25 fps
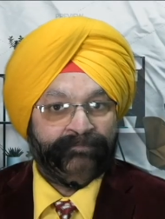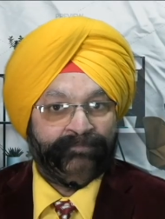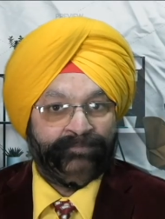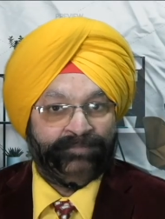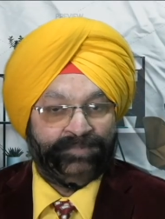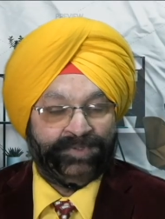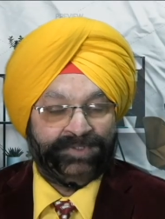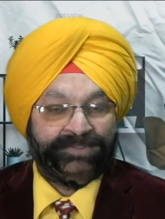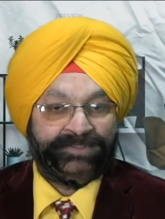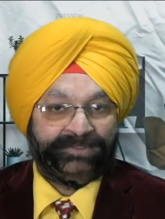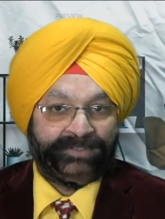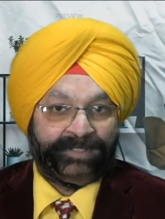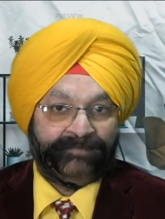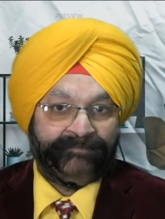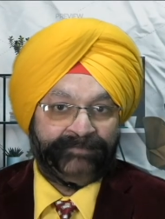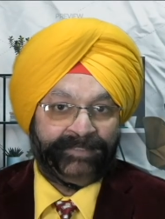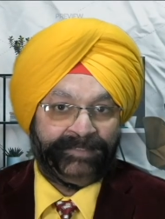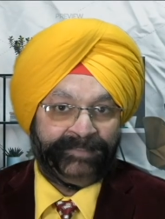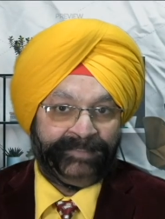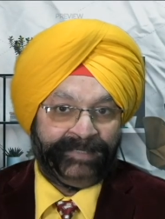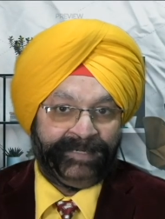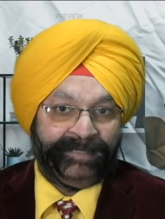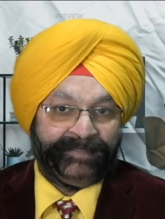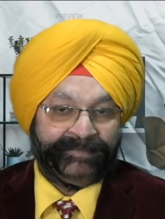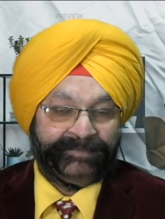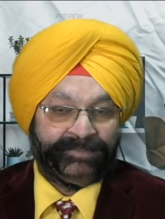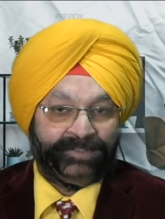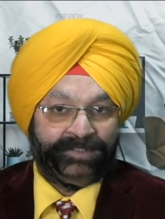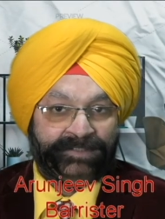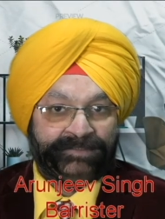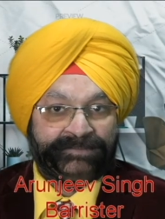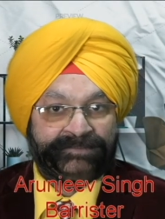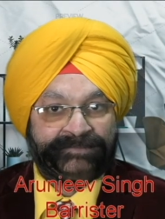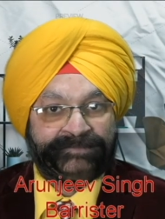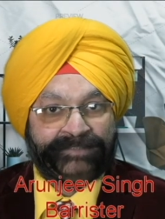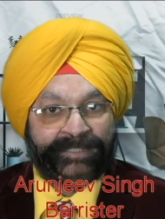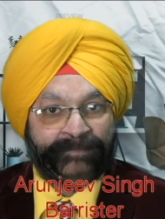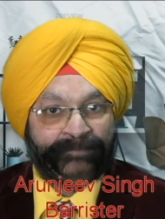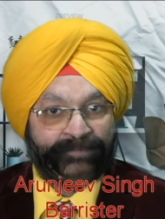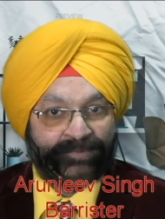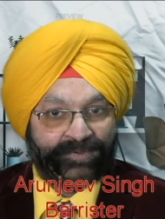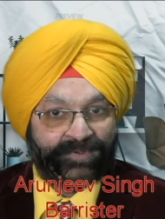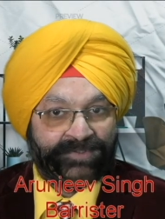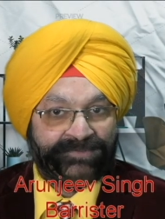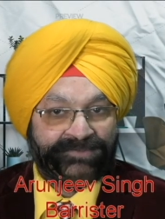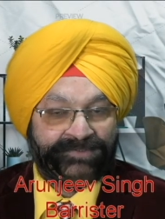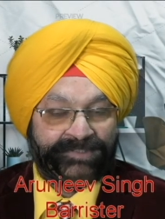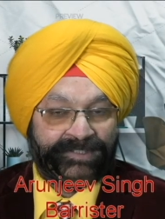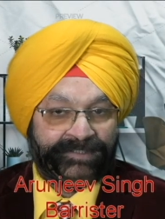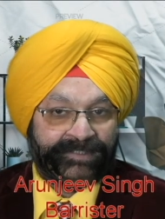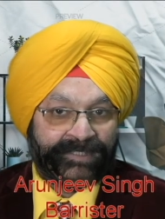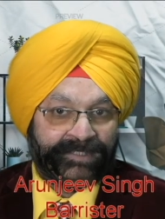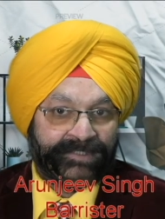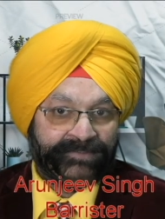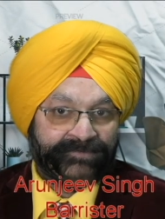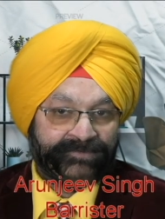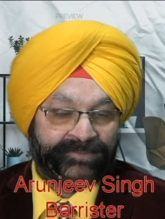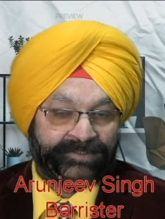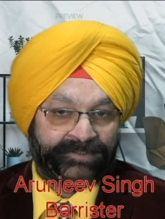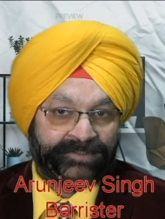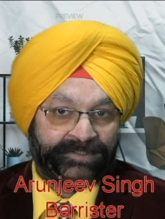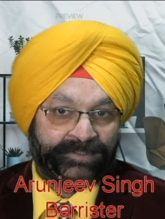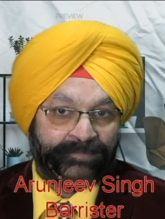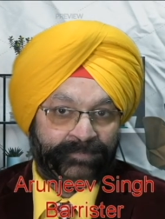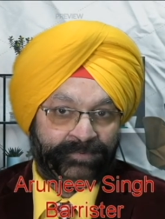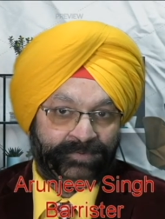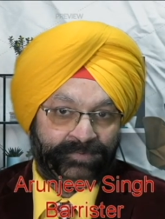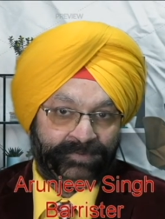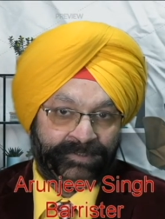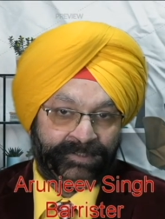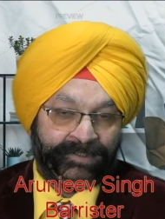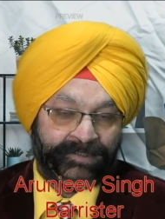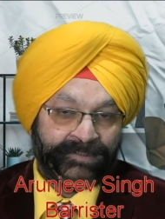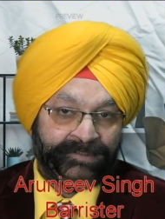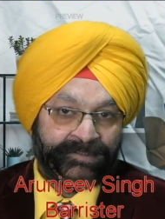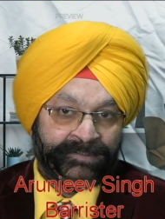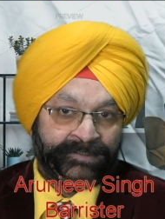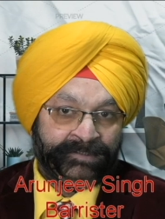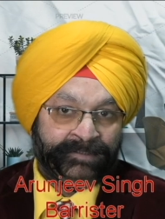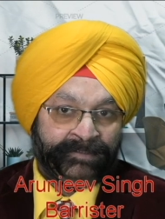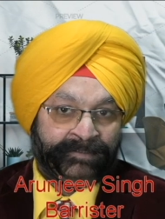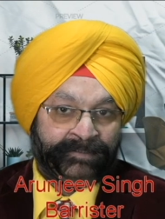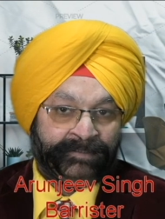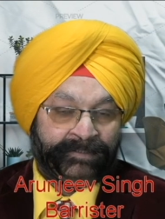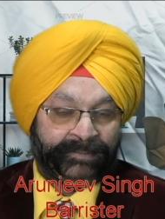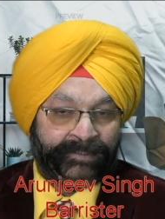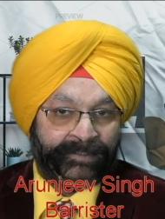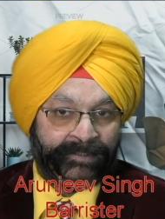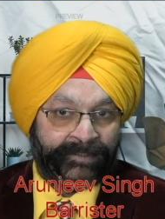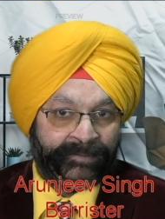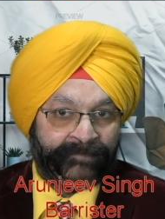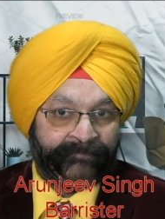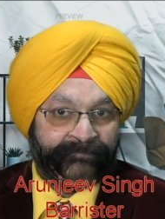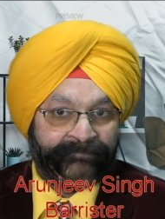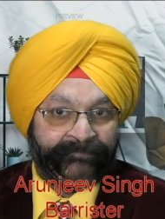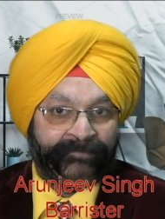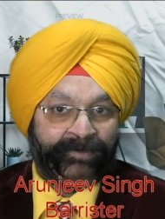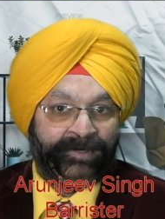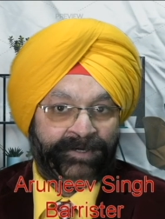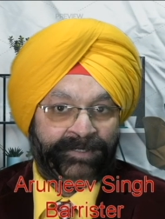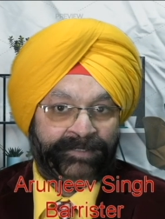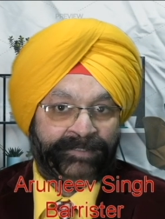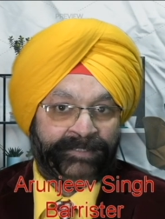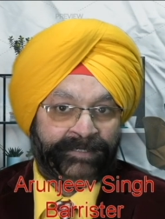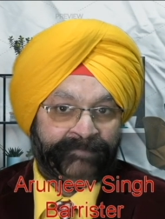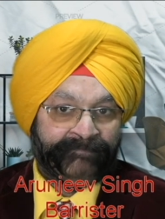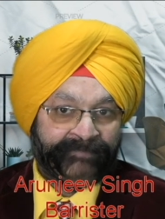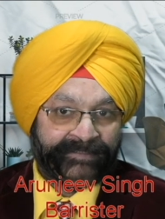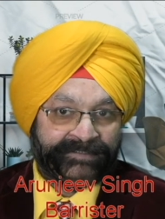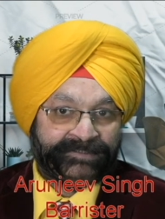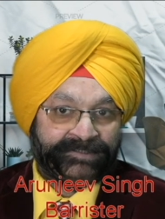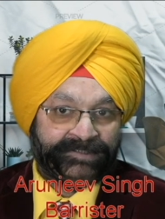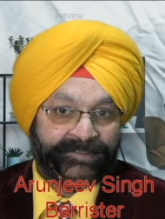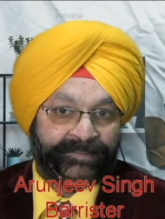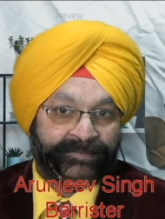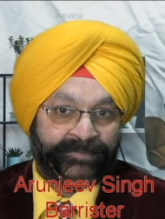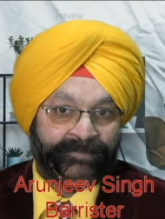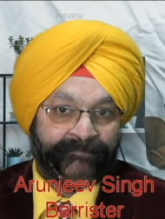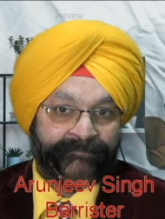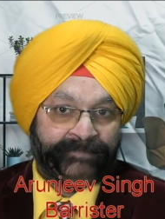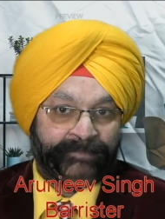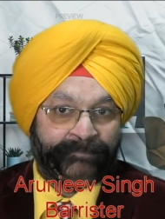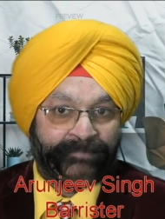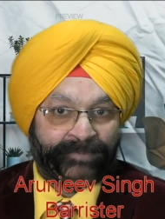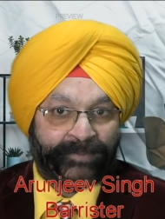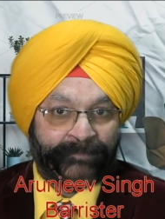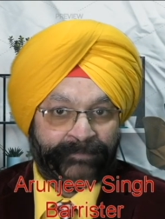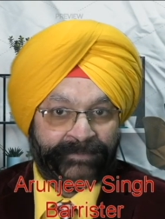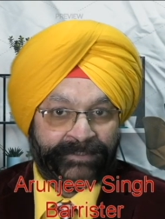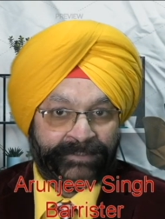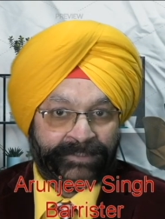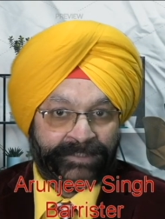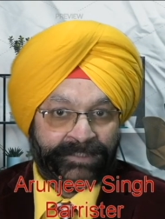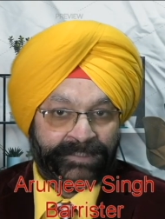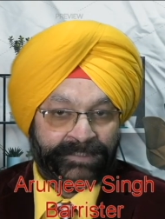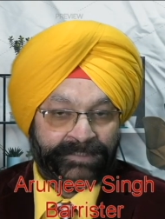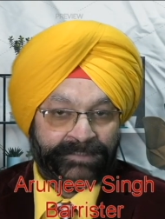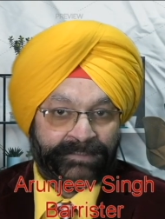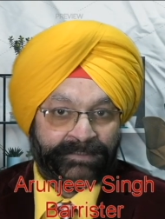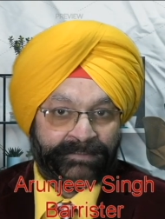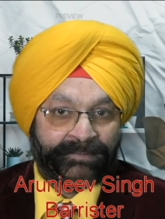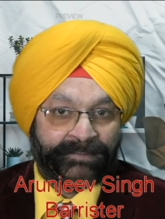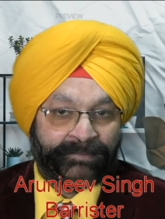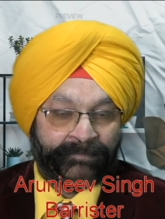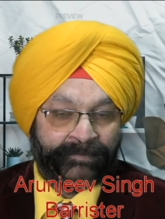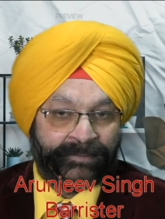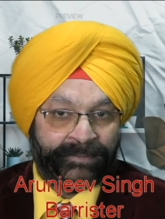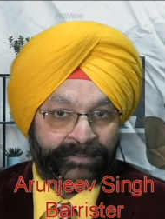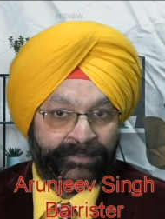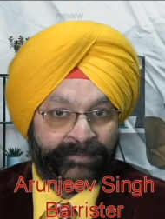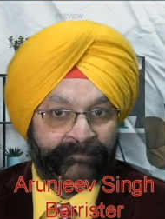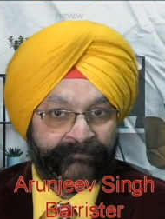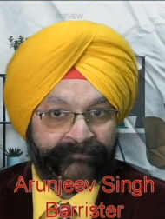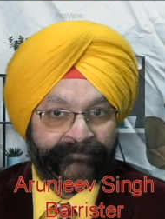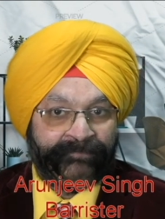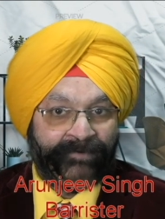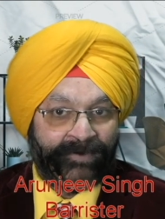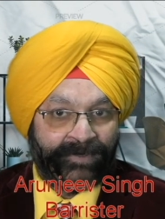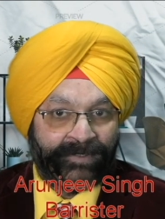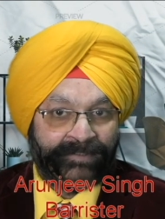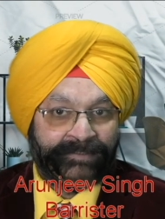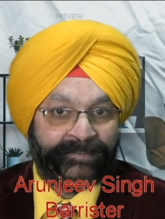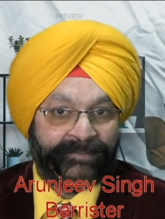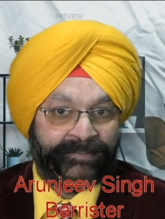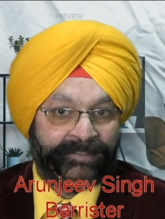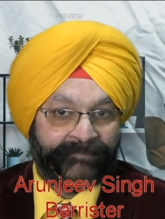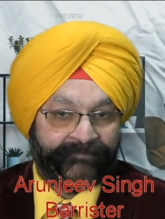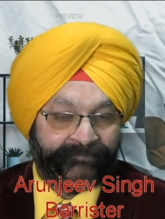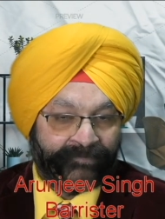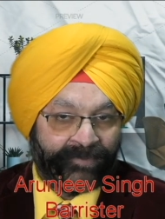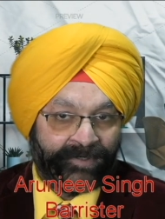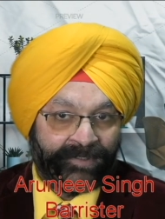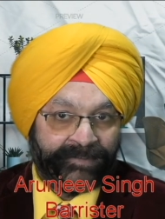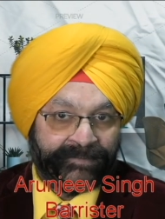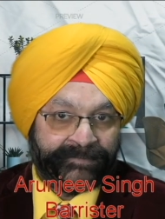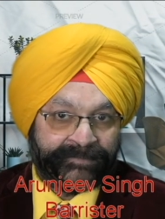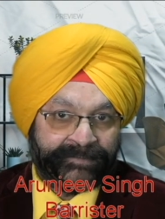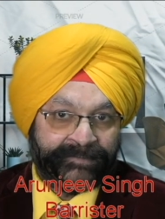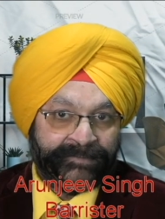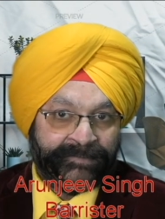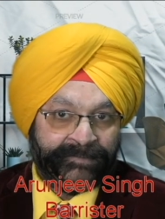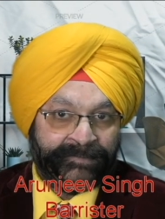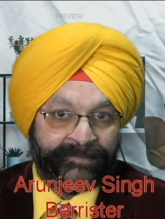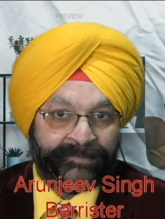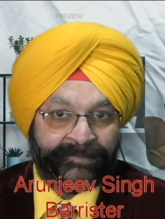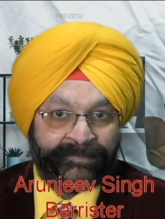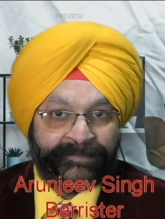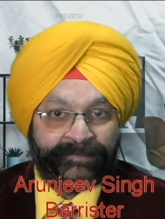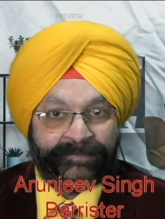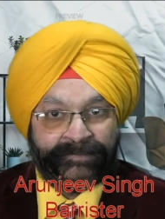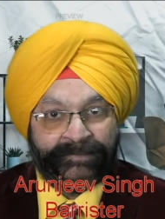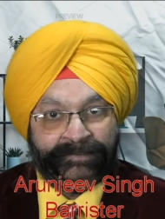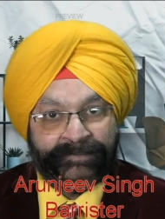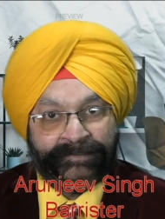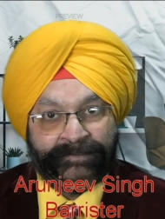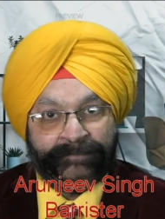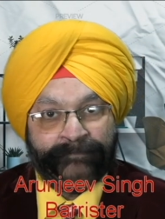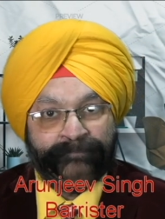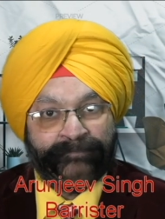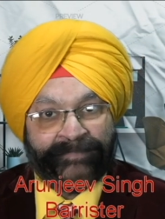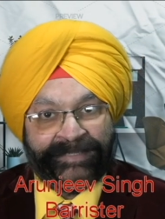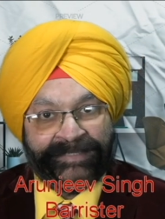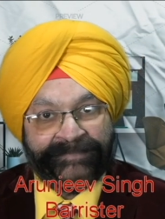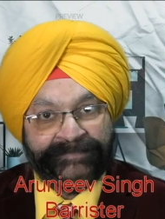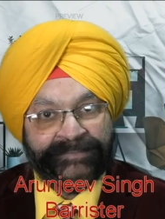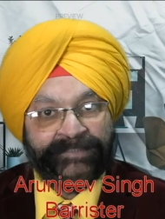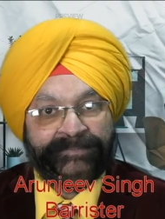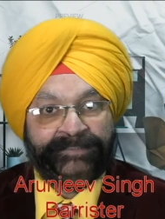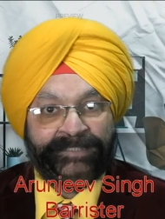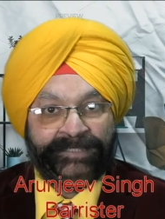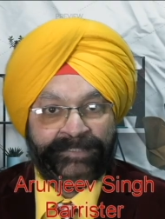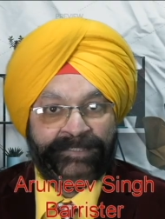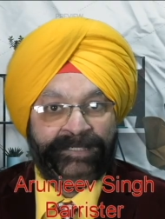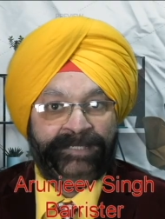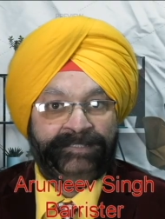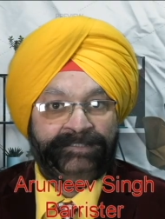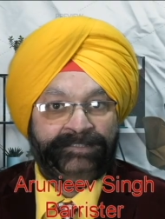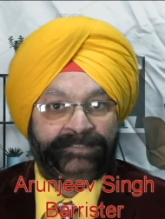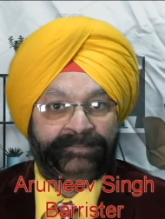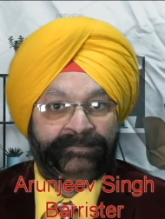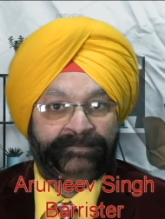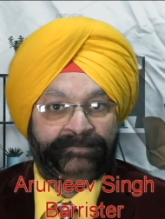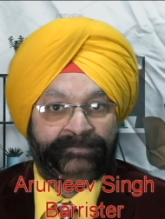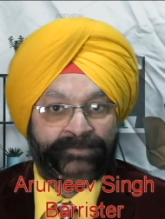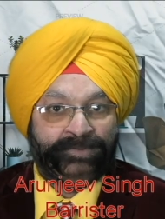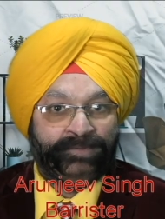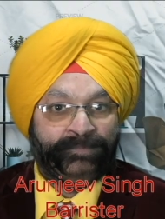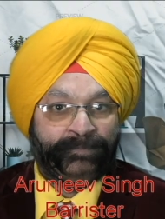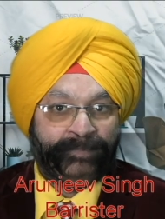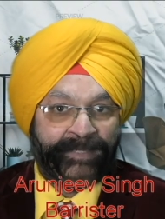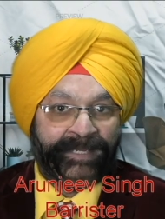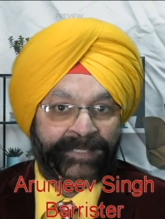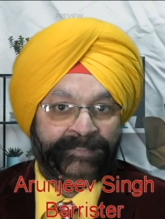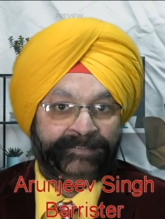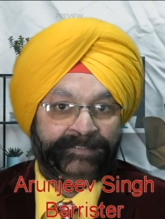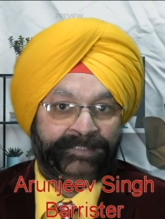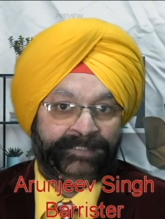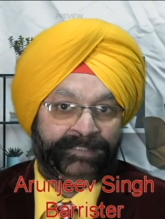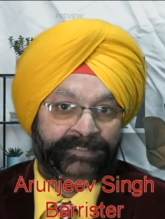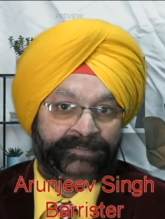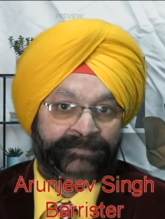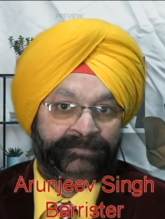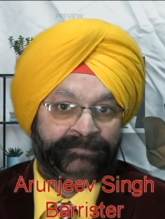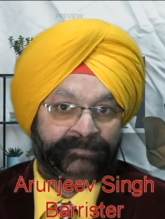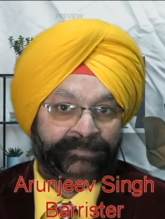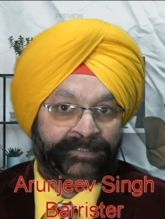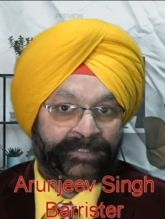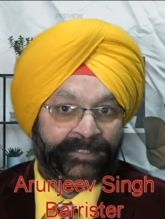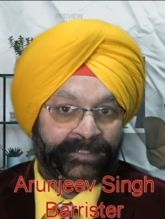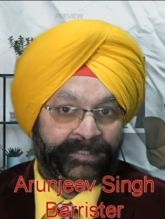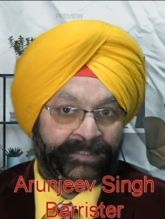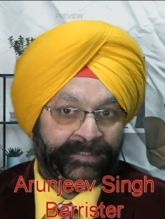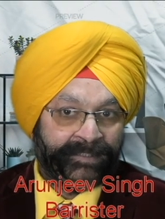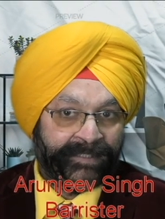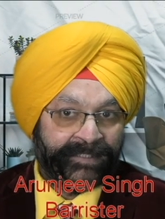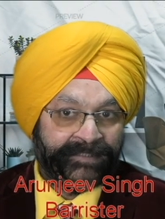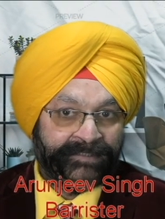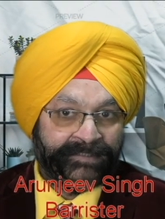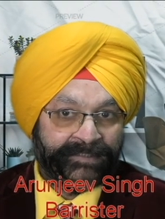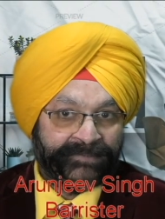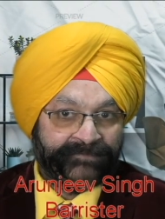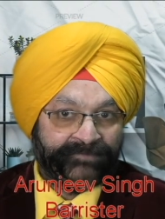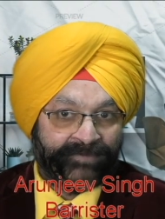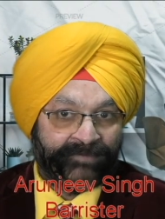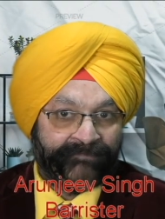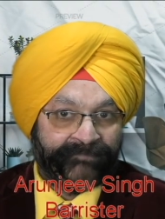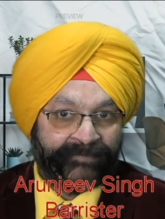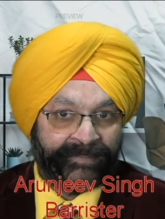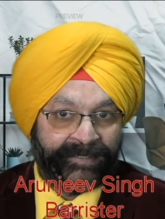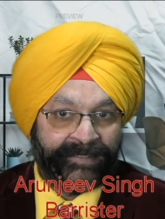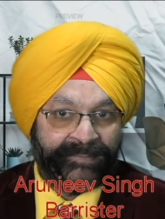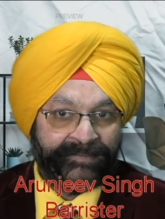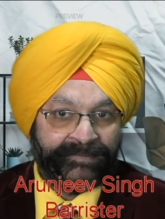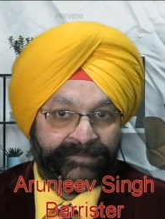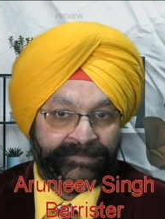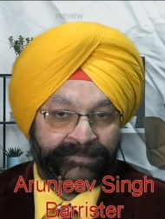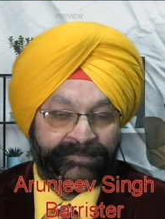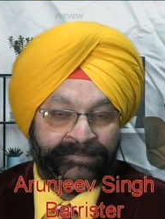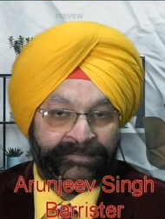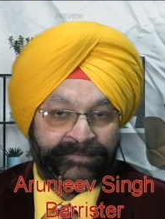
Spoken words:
Most of the landlords approach the Tenancy Tribunal for eviction of the property, for default by the tenant to pay the arrears of rent,